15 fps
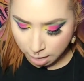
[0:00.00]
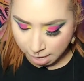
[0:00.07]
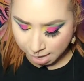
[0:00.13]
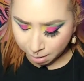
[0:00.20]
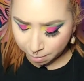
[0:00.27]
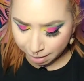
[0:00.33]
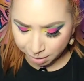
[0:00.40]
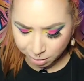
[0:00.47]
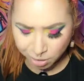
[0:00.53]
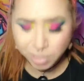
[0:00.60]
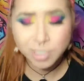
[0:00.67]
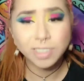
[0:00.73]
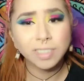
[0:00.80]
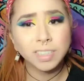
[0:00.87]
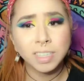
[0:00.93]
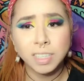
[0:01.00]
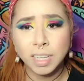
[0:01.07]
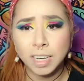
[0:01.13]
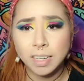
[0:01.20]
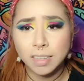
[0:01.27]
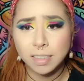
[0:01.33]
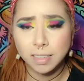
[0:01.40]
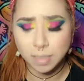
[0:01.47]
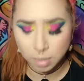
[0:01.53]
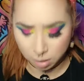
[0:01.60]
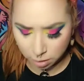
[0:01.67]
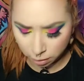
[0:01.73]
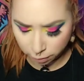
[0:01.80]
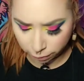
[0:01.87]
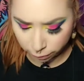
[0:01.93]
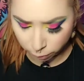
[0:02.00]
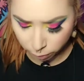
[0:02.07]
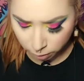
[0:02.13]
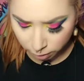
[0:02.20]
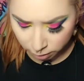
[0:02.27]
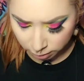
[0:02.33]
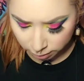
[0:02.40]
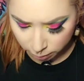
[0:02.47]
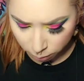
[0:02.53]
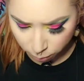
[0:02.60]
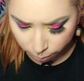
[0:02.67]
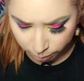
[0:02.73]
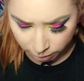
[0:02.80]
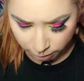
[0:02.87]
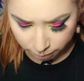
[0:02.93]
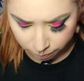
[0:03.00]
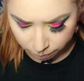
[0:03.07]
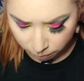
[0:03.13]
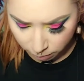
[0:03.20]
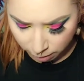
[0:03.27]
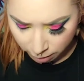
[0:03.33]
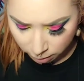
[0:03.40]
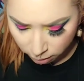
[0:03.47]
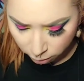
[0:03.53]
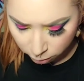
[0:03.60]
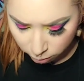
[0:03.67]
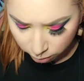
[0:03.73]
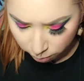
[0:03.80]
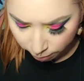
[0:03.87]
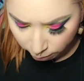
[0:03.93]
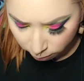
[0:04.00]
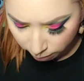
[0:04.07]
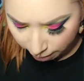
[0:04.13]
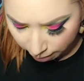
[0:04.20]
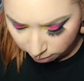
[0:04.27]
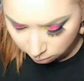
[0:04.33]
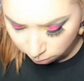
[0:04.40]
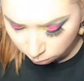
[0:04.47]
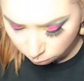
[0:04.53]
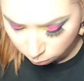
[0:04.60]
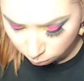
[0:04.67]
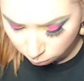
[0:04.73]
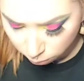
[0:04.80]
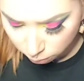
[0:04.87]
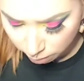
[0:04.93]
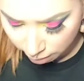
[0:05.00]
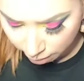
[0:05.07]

And I'm actually just going to let it sit there for a little bit. And Chris Michael has his own glue